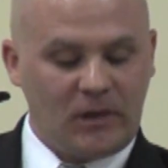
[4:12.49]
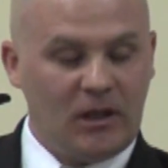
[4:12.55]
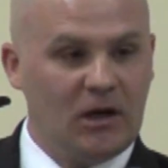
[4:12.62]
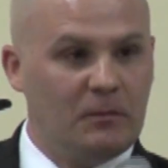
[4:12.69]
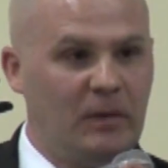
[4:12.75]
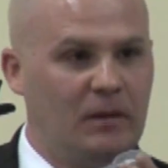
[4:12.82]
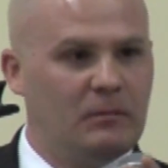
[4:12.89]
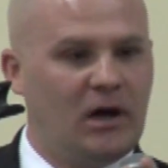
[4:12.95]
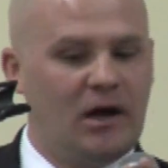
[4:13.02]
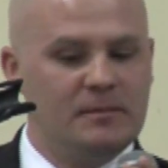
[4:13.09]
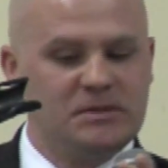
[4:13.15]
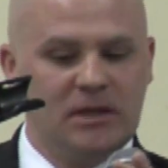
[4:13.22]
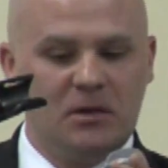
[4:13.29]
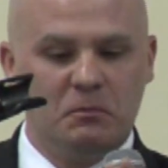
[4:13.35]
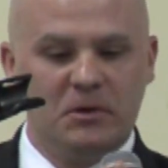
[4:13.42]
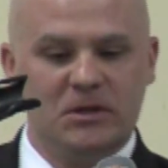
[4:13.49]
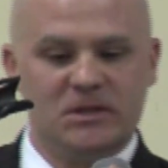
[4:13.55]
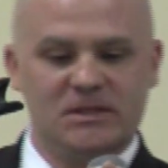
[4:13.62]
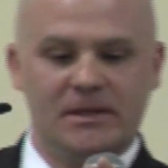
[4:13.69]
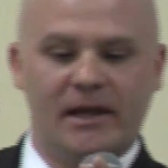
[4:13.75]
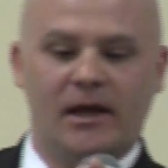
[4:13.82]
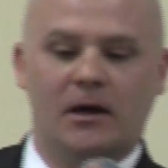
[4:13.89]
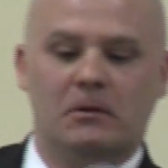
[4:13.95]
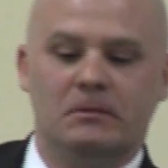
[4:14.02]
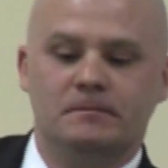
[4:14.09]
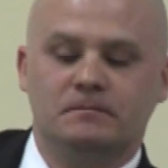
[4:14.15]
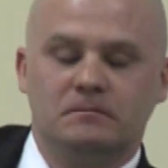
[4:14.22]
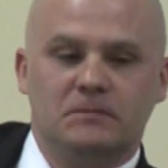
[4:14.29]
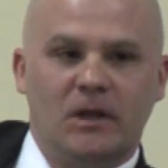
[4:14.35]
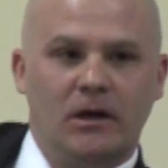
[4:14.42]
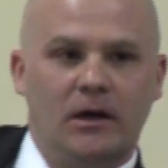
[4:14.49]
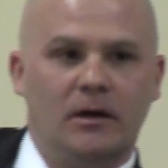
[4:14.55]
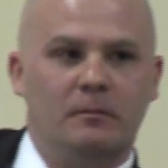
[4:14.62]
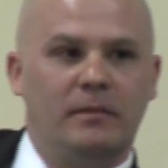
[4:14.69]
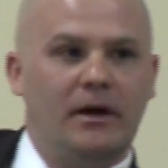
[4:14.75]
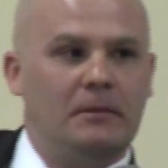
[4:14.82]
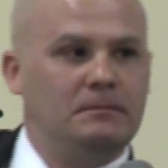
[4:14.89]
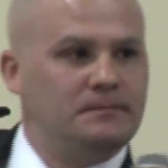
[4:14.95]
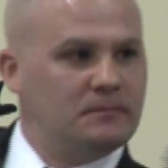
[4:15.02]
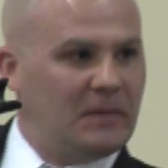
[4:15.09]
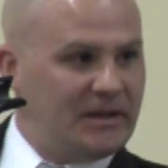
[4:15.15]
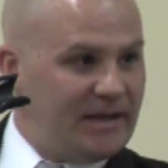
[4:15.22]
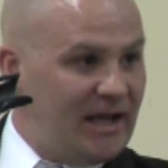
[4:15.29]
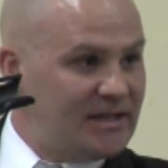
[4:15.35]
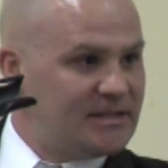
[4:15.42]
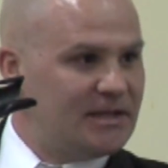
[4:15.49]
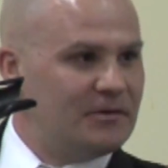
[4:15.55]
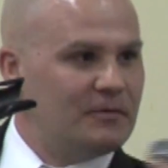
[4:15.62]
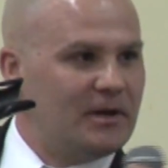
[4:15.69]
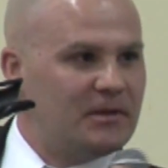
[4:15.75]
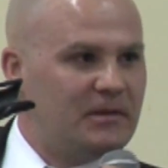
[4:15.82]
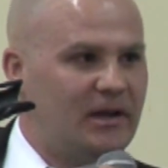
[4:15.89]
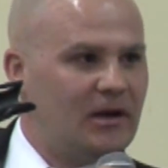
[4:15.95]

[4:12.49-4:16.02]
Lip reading: My mom's not with us now, but my dad's sitting right